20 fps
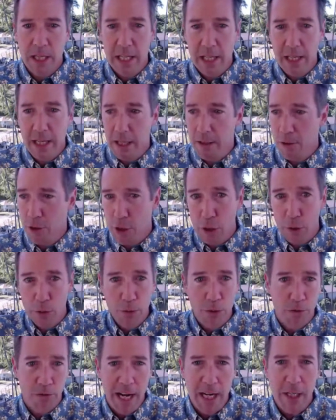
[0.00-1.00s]
in 2
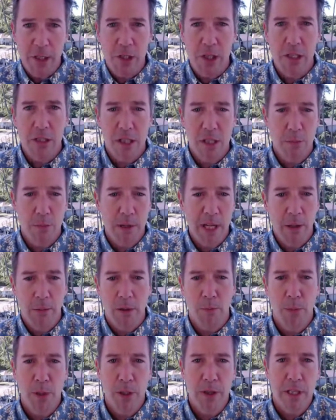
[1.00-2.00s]
directions to be able
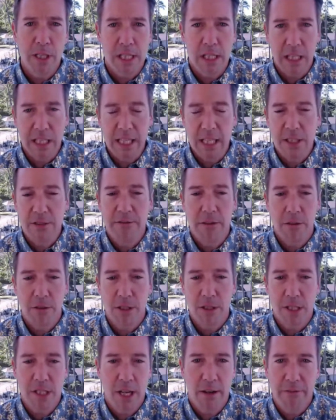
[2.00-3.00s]
to put this leach field
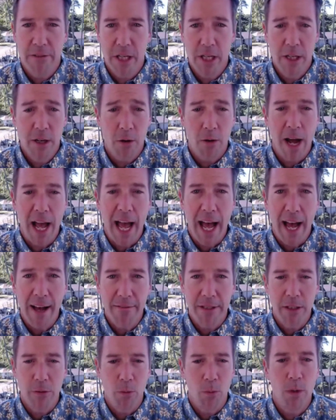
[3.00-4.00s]
and stuff, and you don't
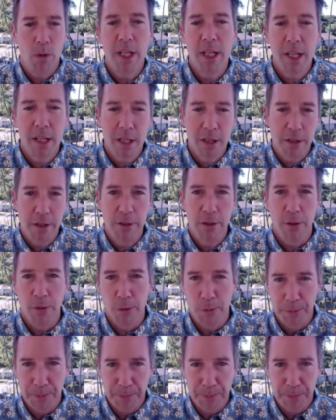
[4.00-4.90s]
have it. What are you going to do?